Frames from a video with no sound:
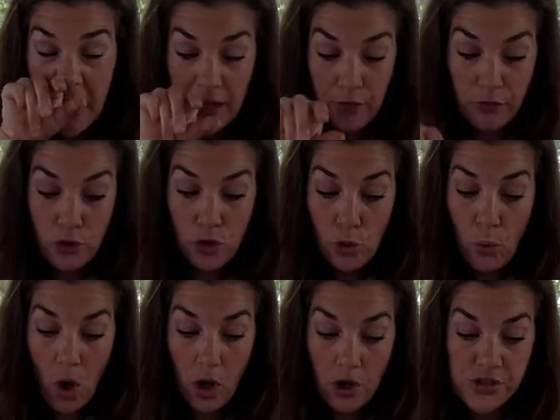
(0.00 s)
If
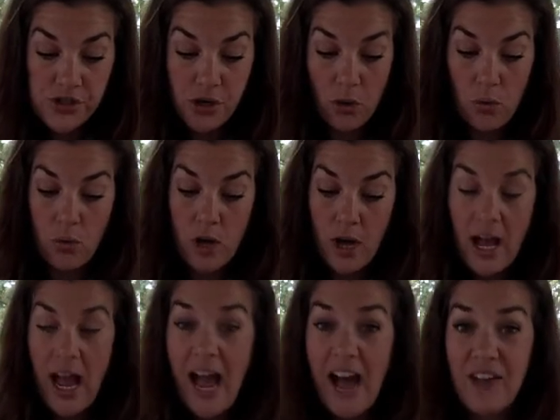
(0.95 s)
you also
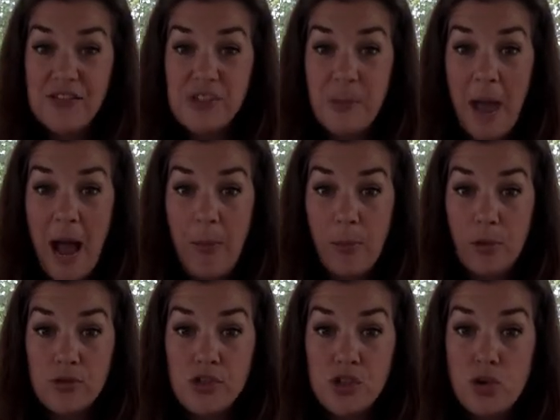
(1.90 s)
have some apples,